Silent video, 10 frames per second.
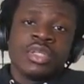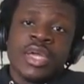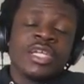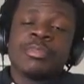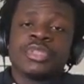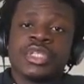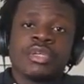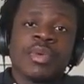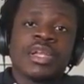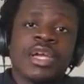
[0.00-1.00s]
80% of
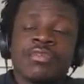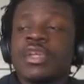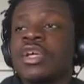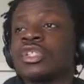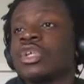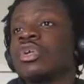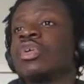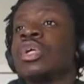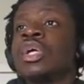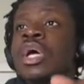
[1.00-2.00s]
my life now.
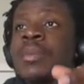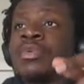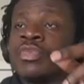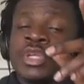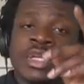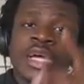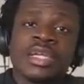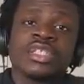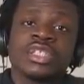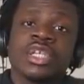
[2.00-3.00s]
So I've been reading a lot
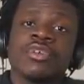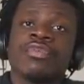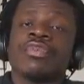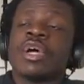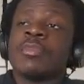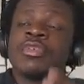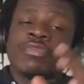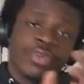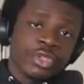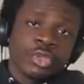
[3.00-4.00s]
of stuff. I've been
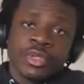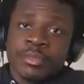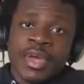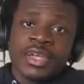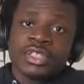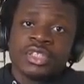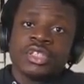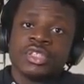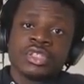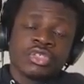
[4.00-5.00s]
filtering
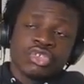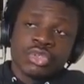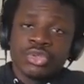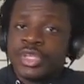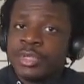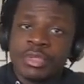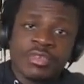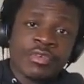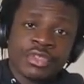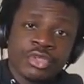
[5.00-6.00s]
magazines because, you know, you can't believe
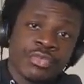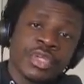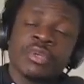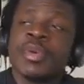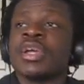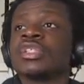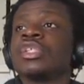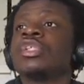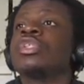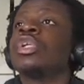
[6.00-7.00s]
everything you read in a
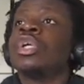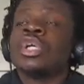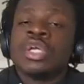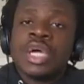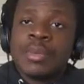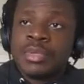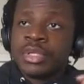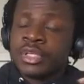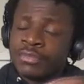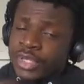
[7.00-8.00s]
magazine. I've been
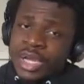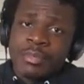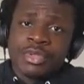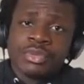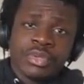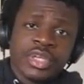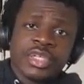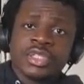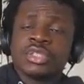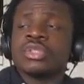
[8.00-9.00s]
looking for common
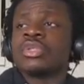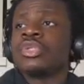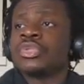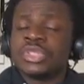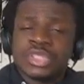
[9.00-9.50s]
threads, you know, using